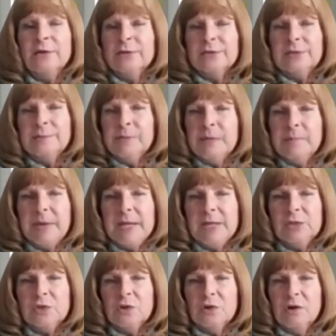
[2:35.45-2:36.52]
is simply
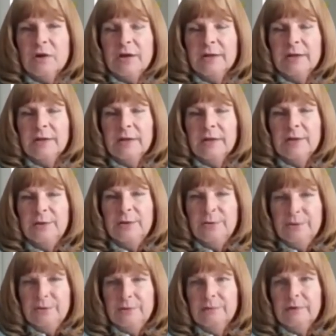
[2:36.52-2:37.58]
based on
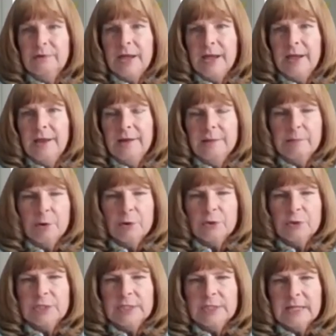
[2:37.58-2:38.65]
new and
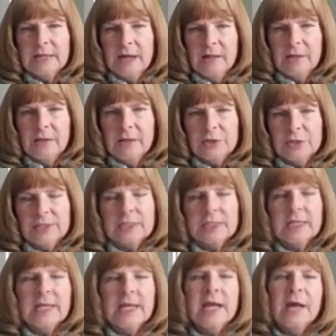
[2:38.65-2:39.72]
emerging technologies.